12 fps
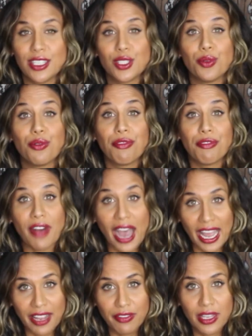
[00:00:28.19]
into
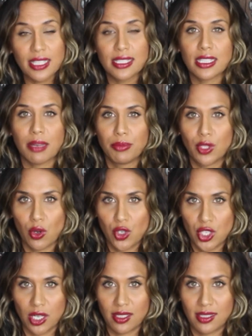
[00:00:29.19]
5
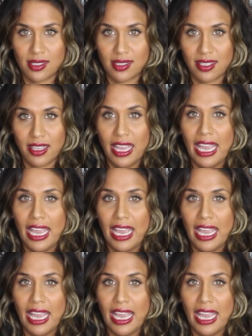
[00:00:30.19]
subdoshas.